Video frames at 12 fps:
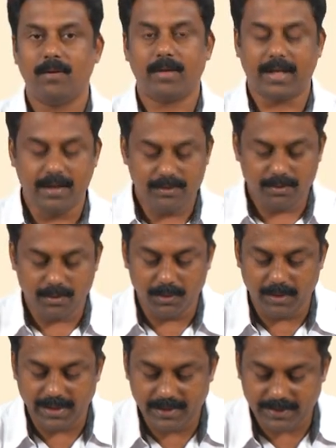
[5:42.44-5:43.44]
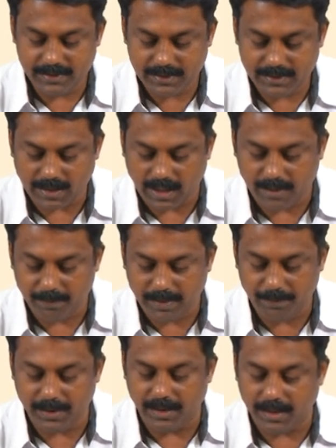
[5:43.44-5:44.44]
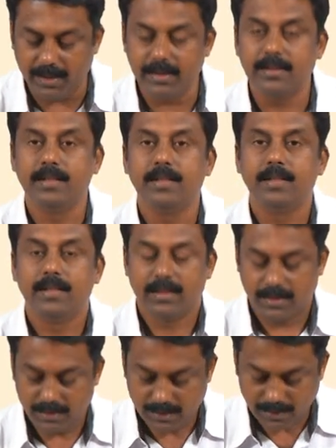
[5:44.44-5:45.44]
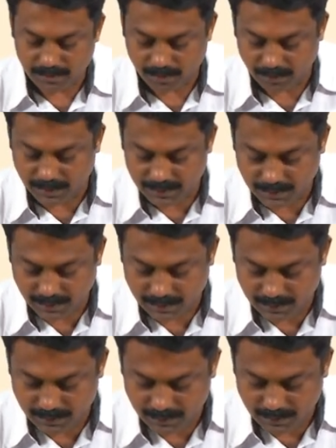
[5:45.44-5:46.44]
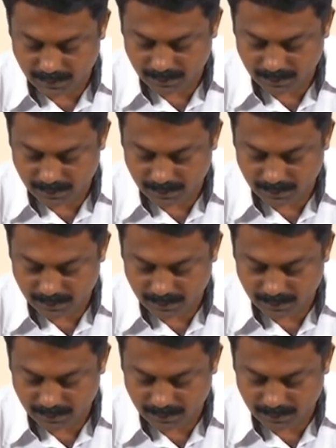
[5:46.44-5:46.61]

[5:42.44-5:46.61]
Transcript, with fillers: Okay. So, during this IP period, so this is